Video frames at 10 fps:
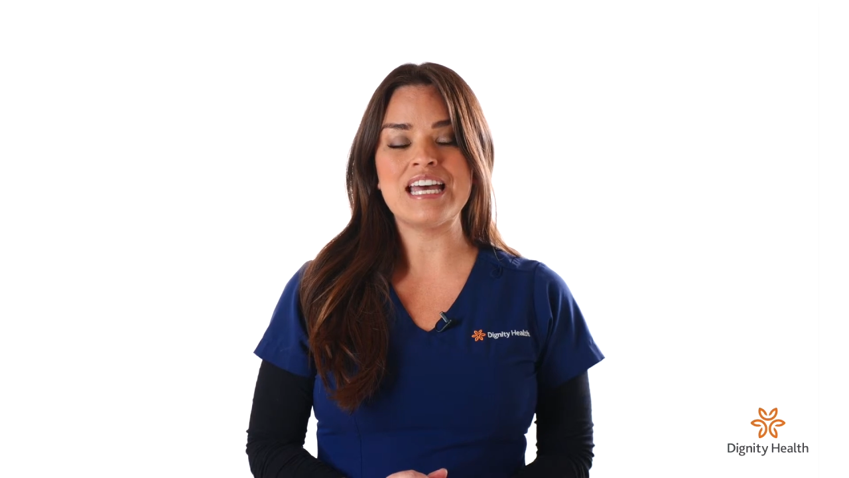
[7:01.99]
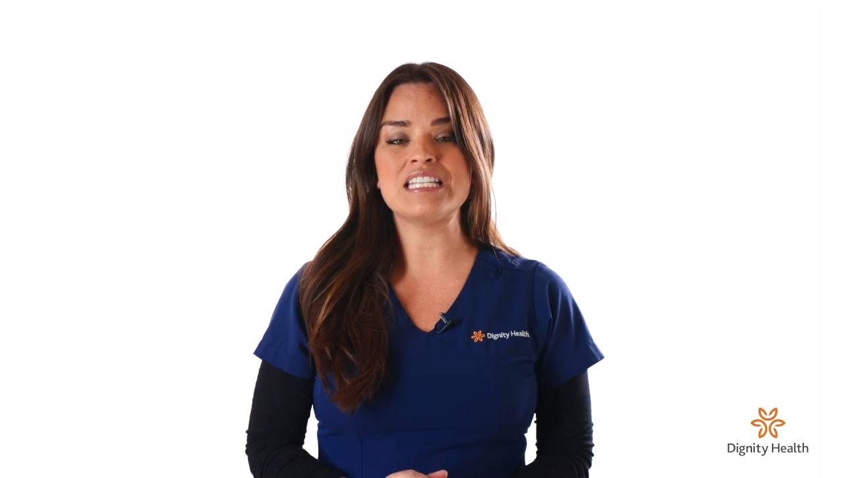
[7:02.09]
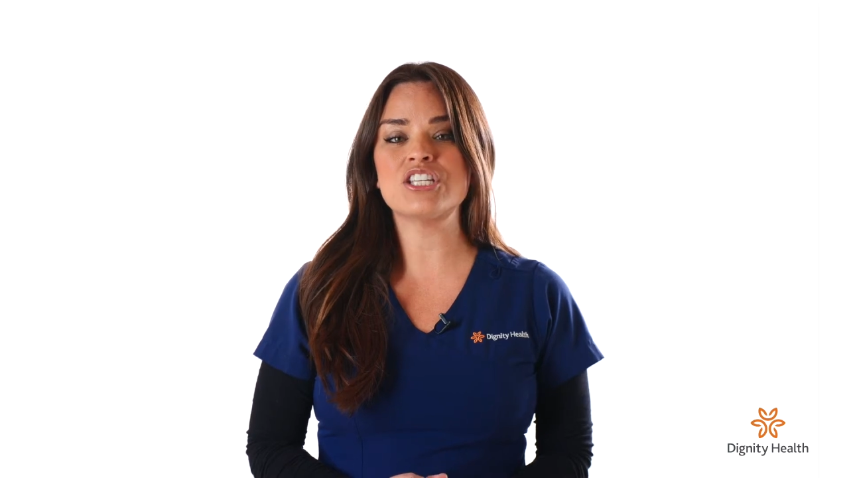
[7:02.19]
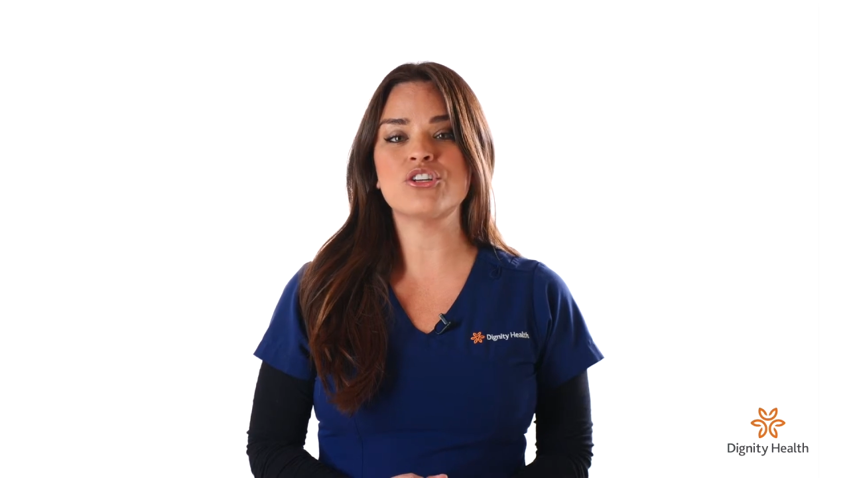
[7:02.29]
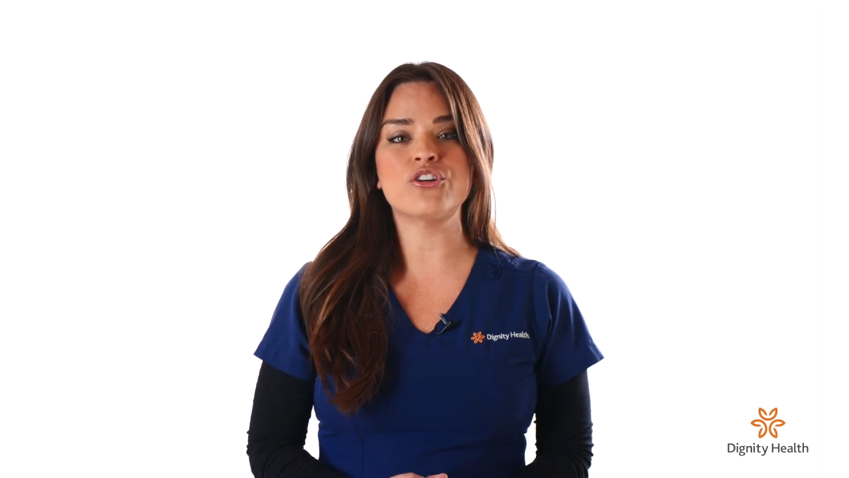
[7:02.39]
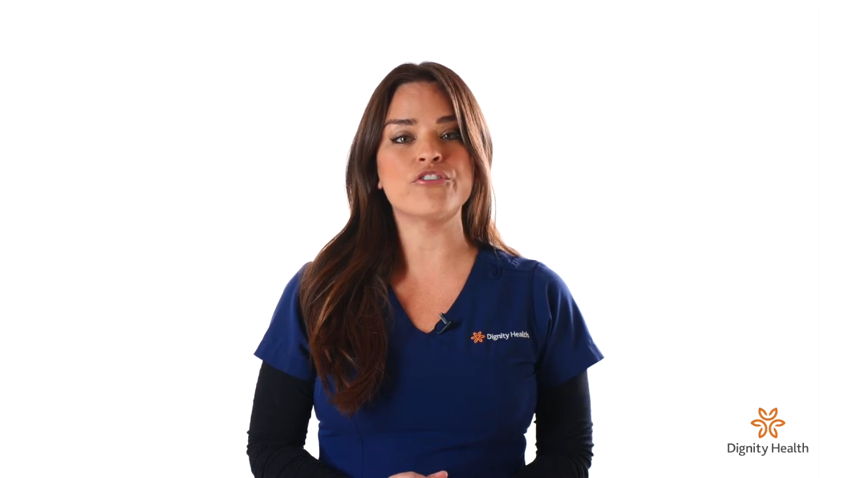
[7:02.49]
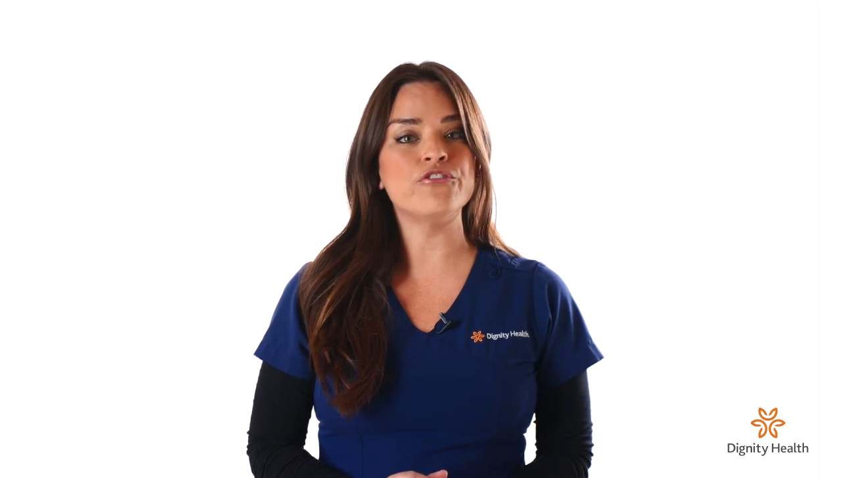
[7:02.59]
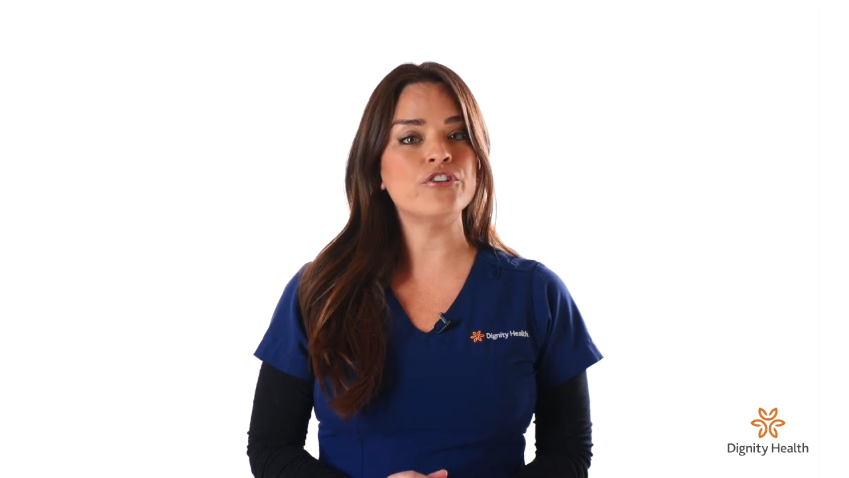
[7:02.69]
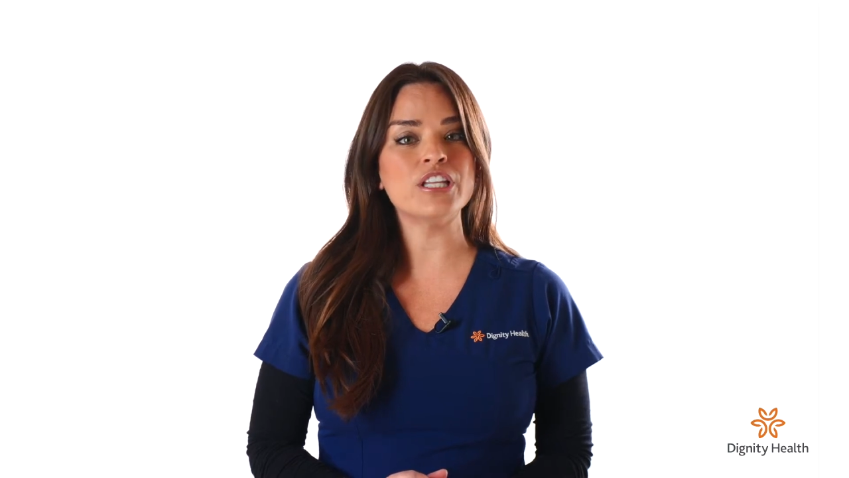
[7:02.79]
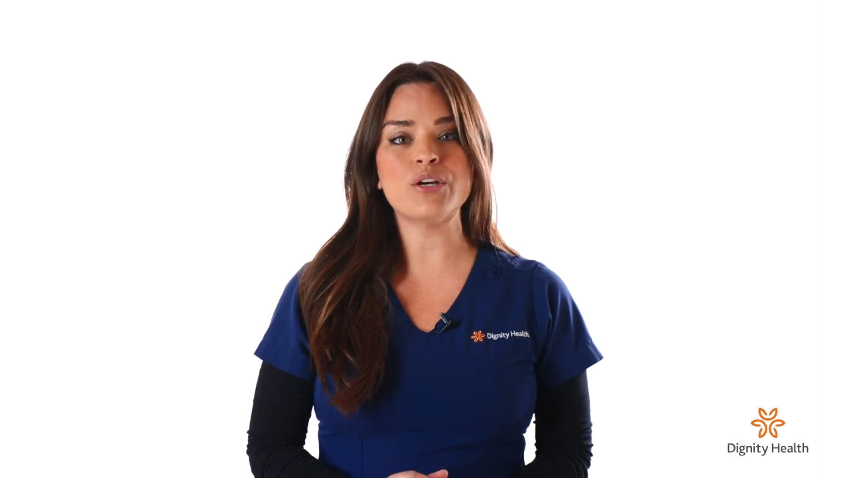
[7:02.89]
until you're
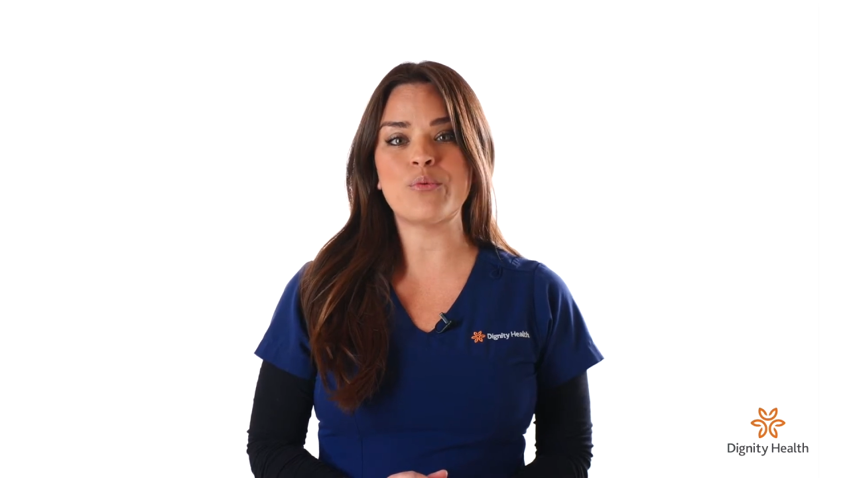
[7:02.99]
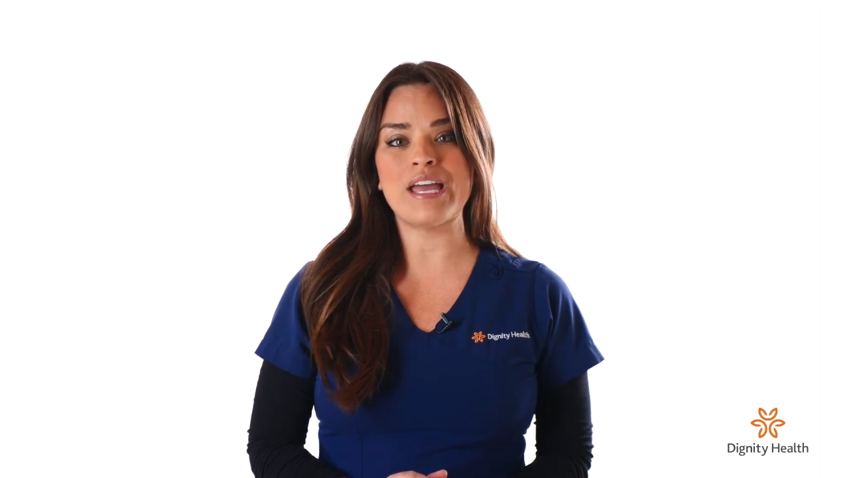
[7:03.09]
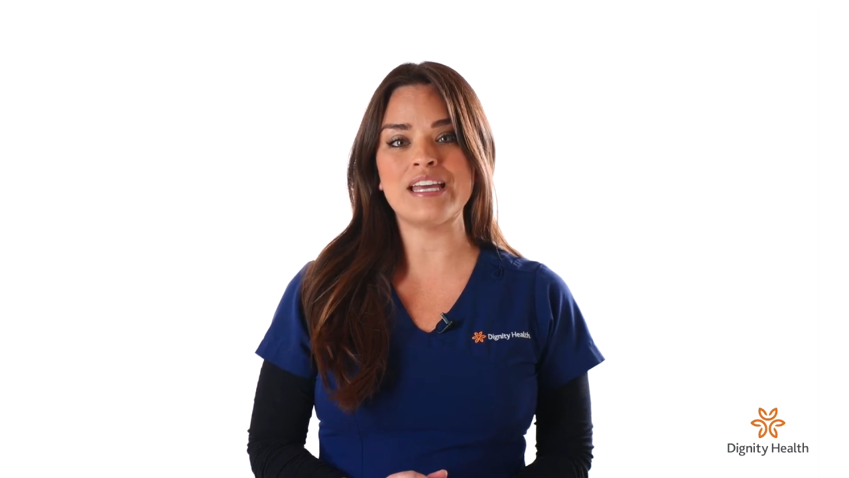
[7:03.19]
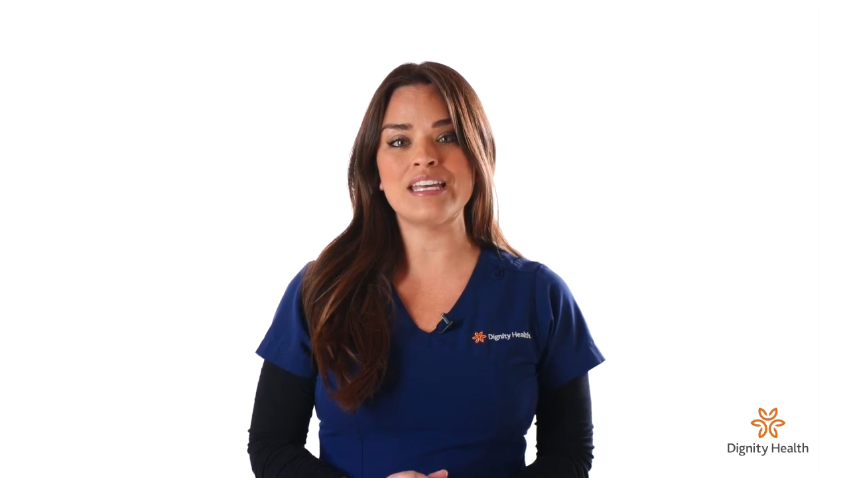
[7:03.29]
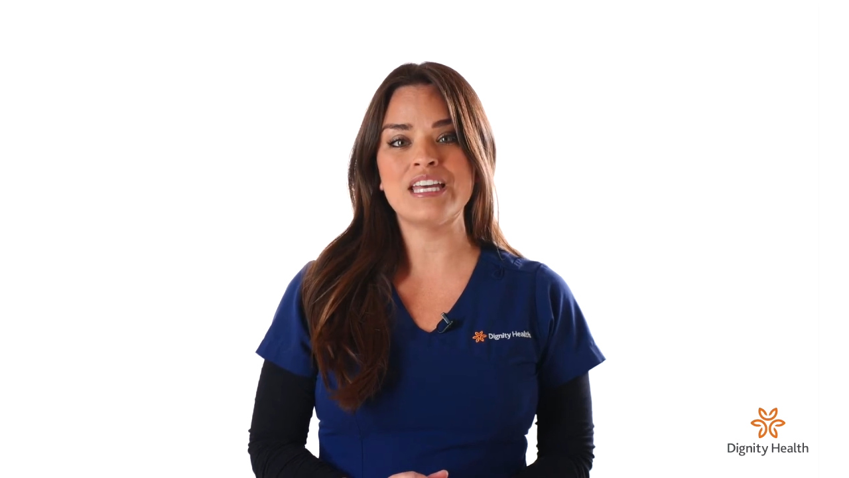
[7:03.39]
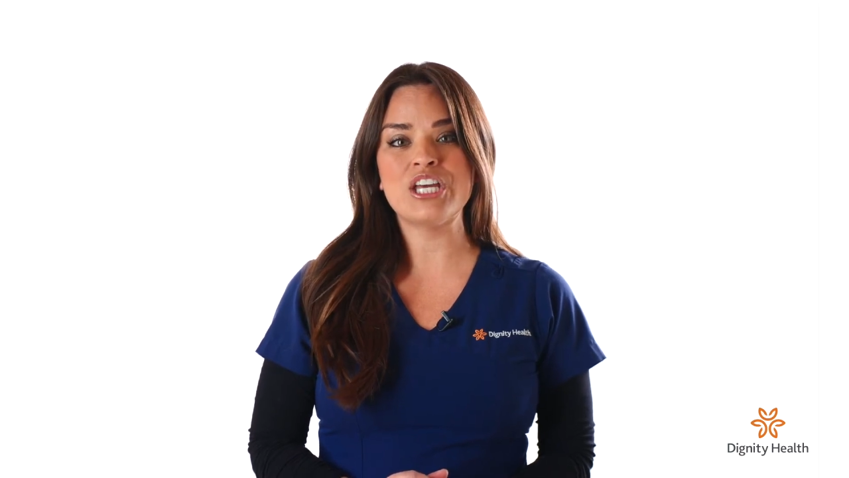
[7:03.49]
fully awake,